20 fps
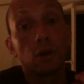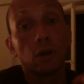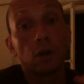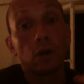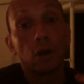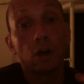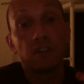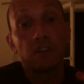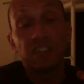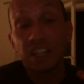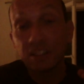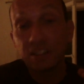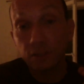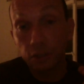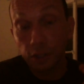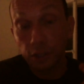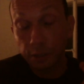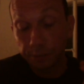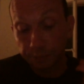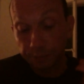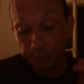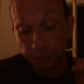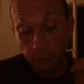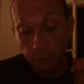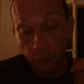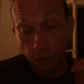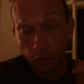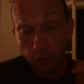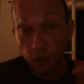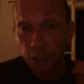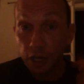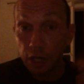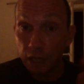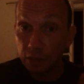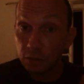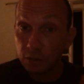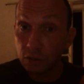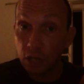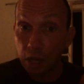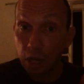of destiny for the
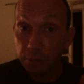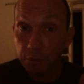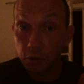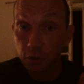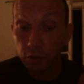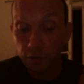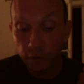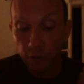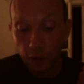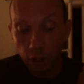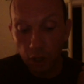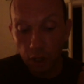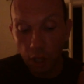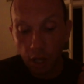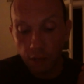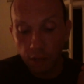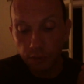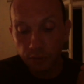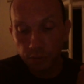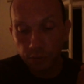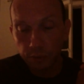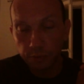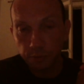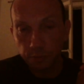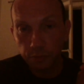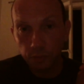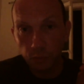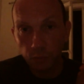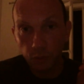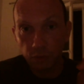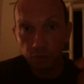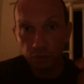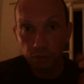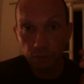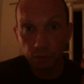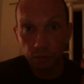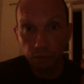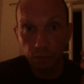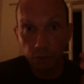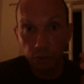next chapter of our lives. We've
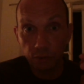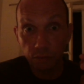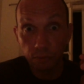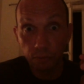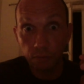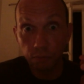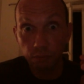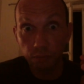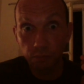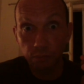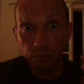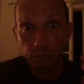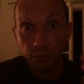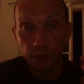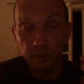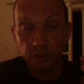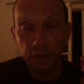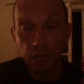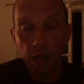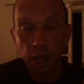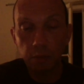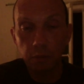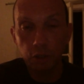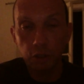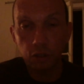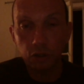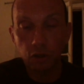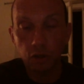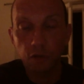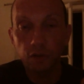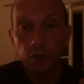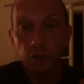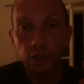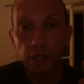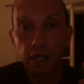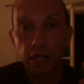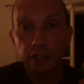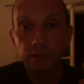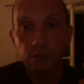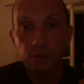established over the
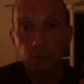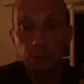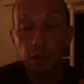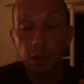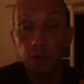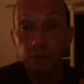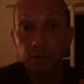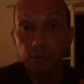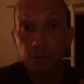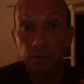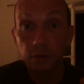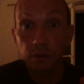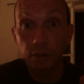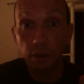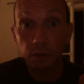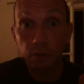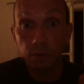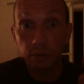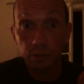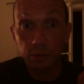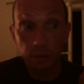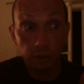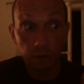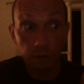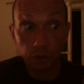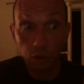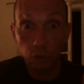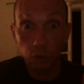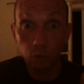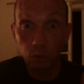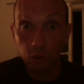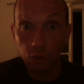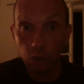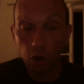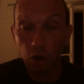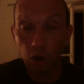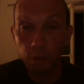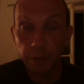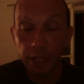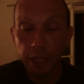last few months that there was a huge
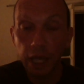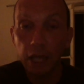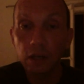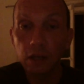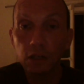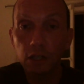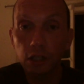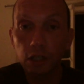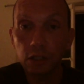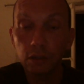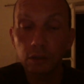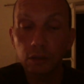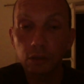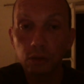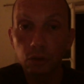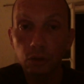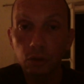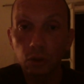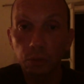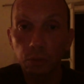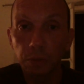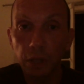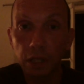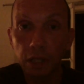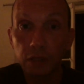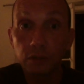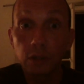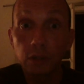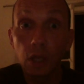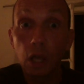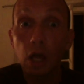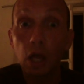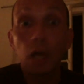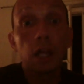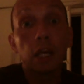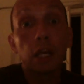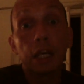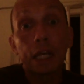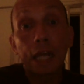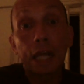karmic ending that took place.
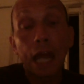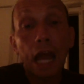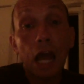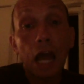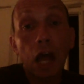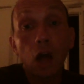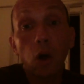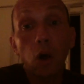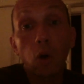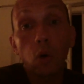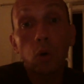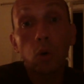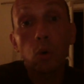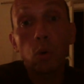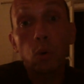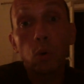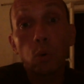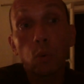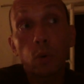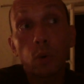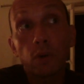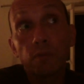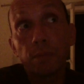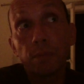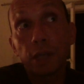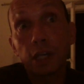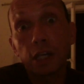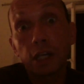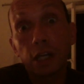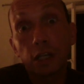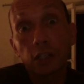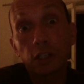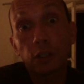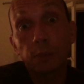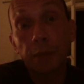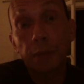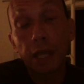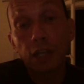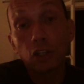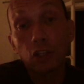Now we've been in
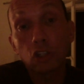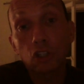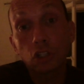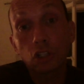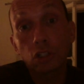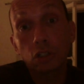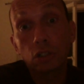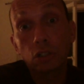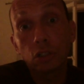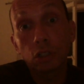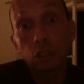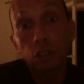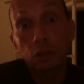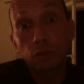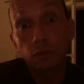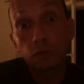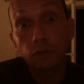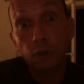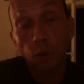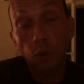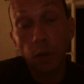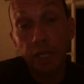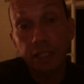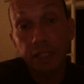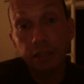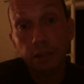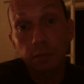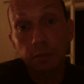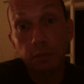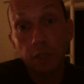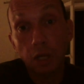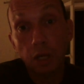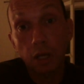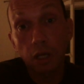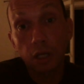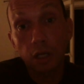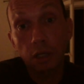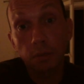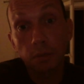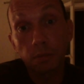incubation for quite some
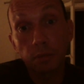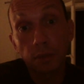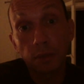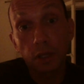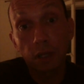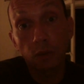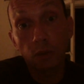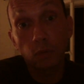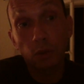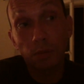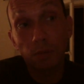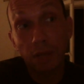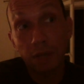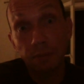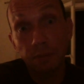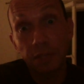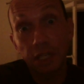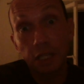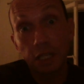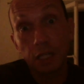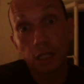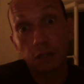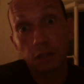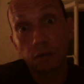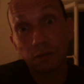time, and we may be in it